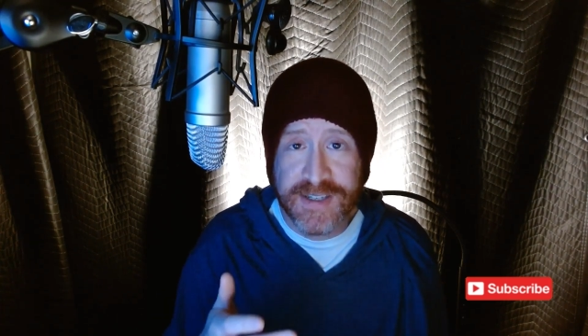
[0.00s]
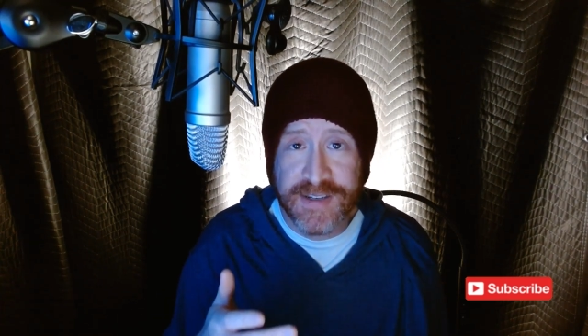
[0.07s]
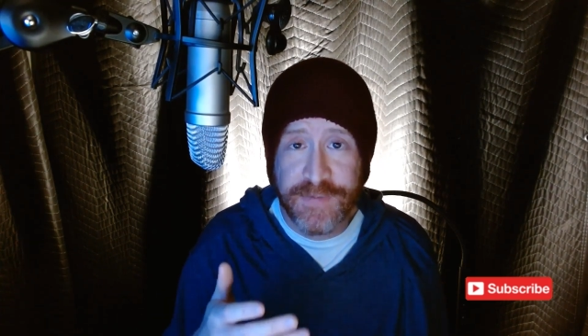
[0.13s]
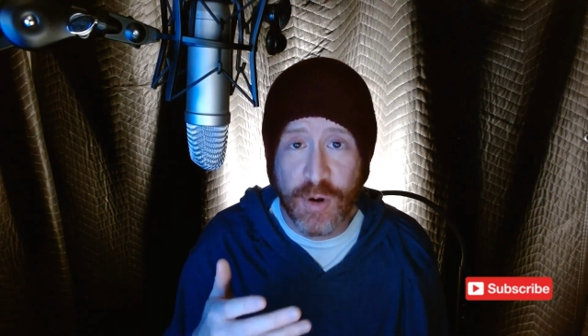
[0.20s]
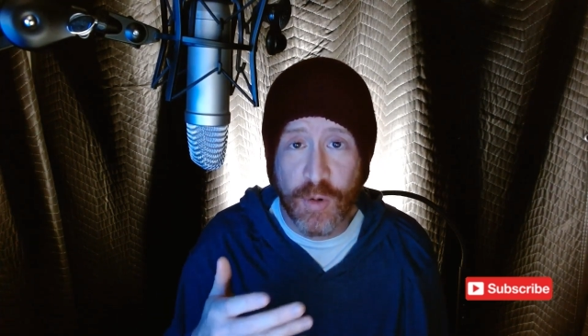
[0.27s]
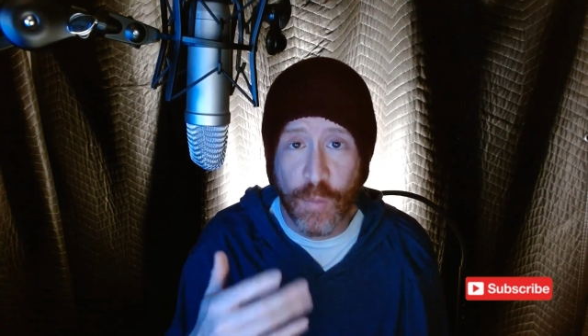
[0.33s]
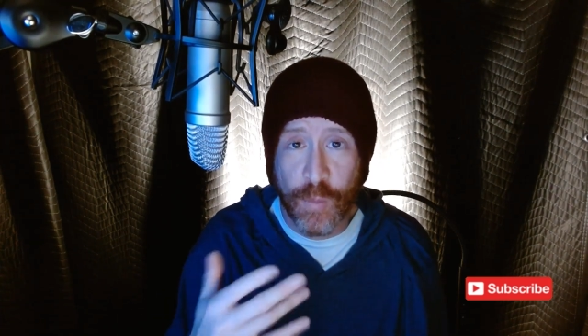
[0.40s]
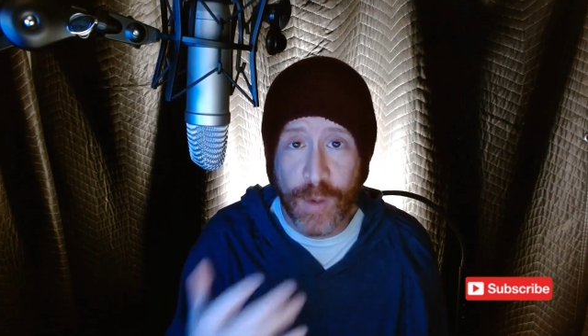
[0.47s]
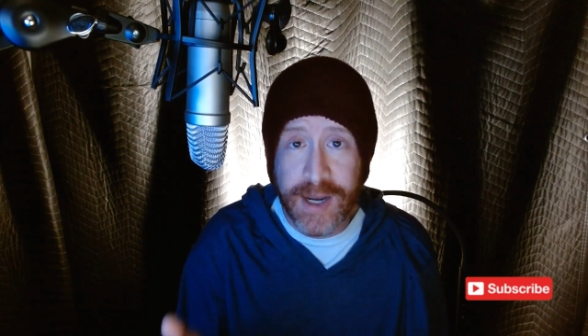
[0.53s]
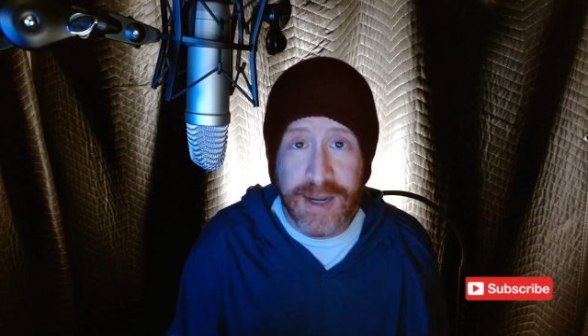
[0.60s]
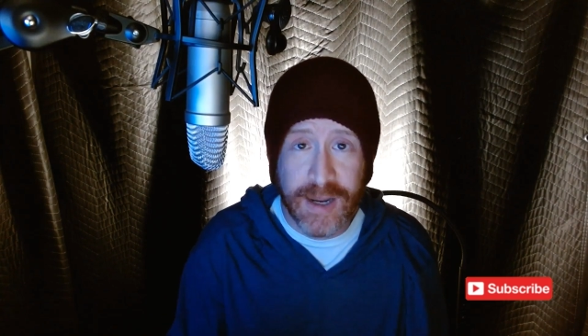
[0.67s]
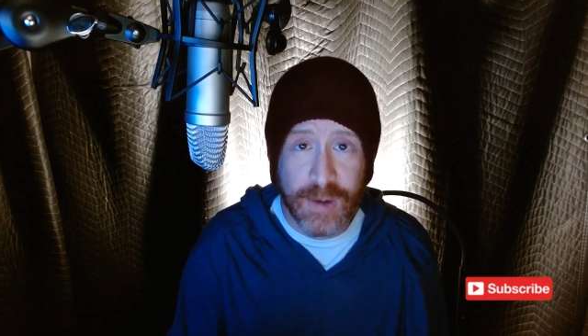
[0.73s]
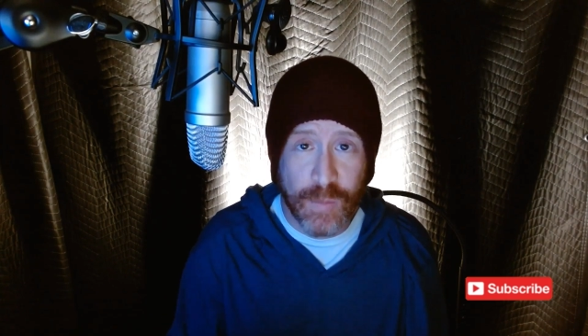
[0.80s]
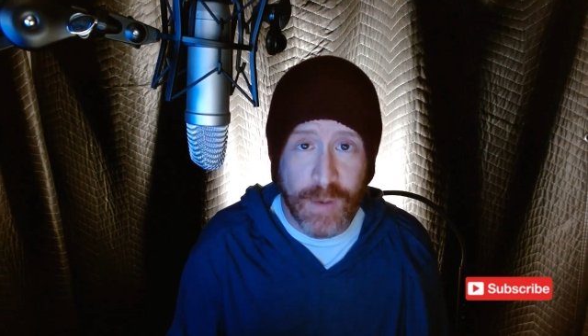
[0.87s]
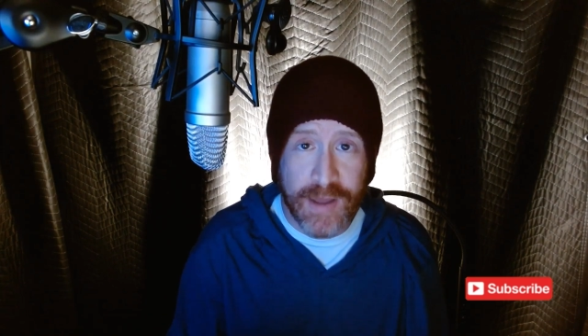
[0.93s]
as if you're
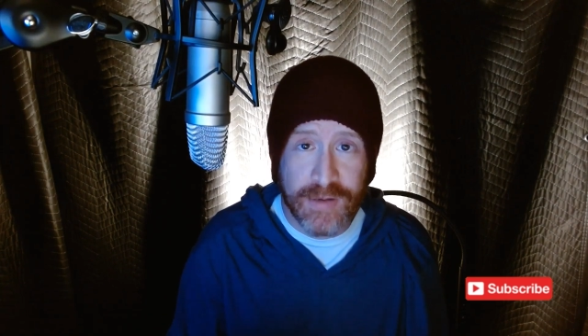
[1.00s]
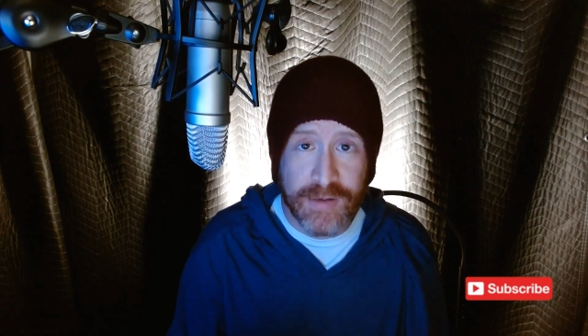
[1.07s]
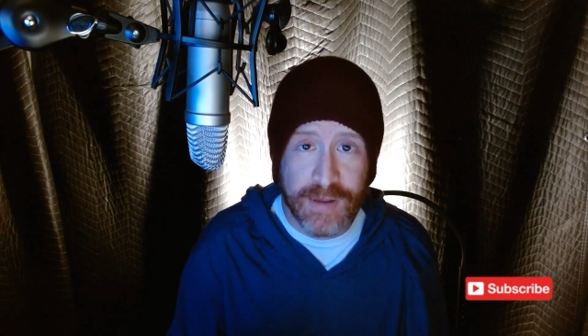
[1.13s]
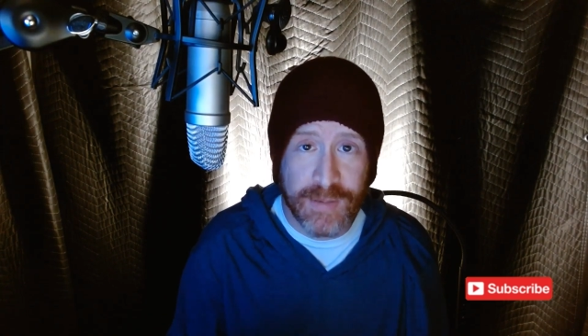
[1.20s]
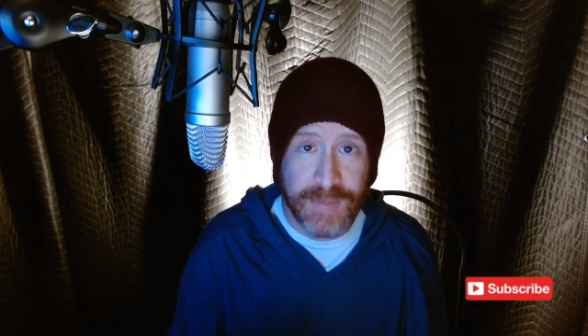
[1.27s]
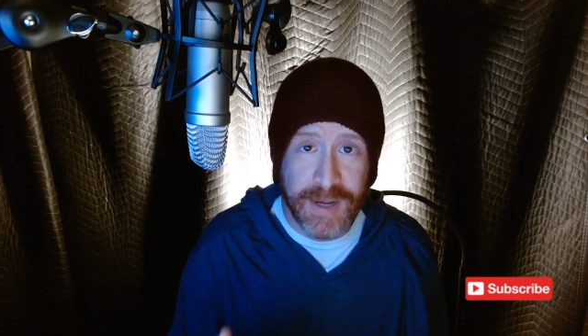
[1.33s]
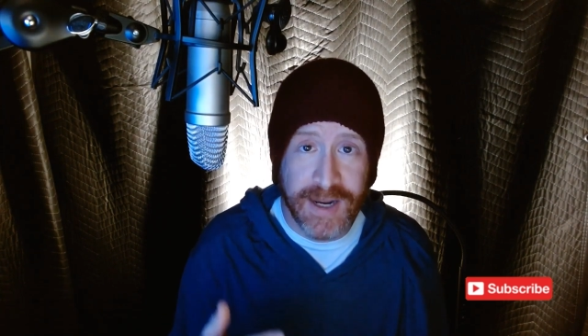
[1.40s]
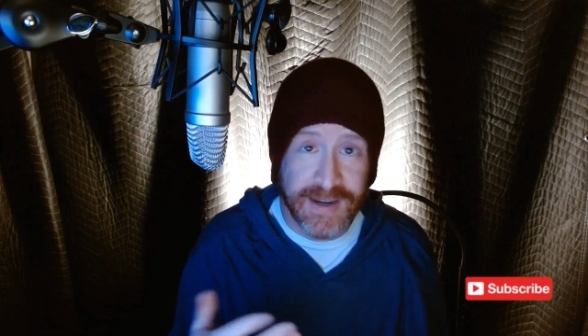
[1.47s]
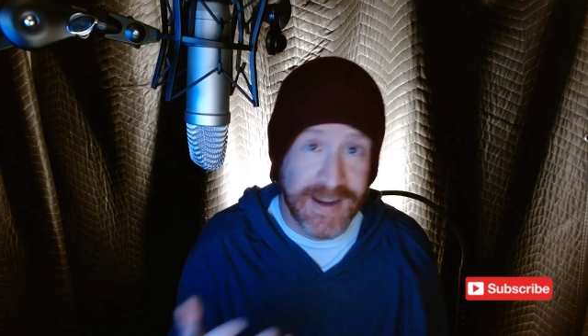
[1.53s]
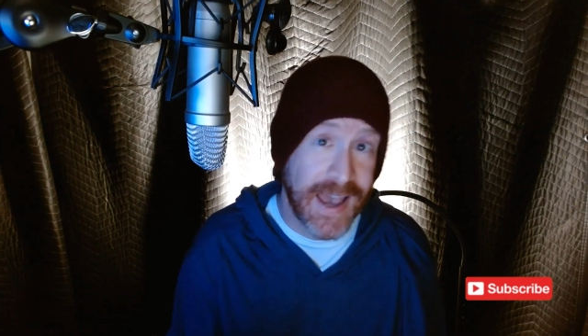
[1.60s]
reading rather than being